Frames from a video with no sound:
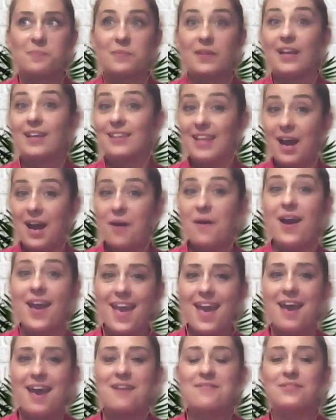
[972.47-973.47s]
now I
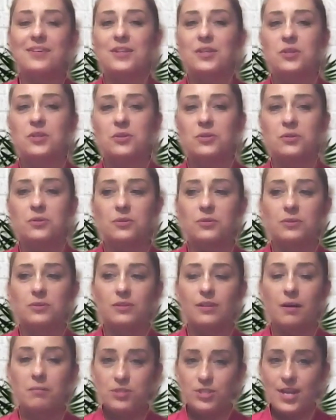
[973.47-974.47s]
have a new
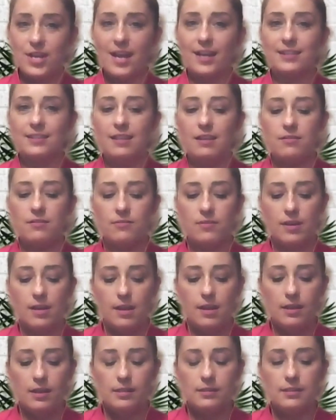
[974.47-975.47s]
objective
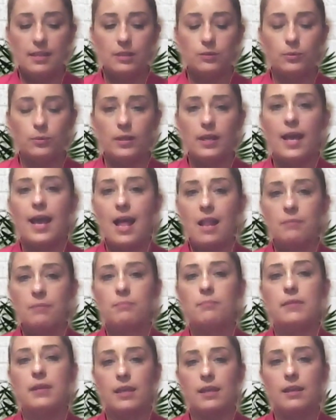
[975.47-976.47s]
that will help
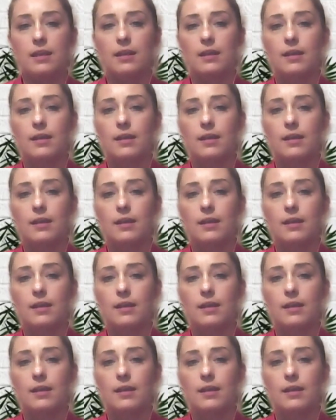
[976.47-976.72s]
me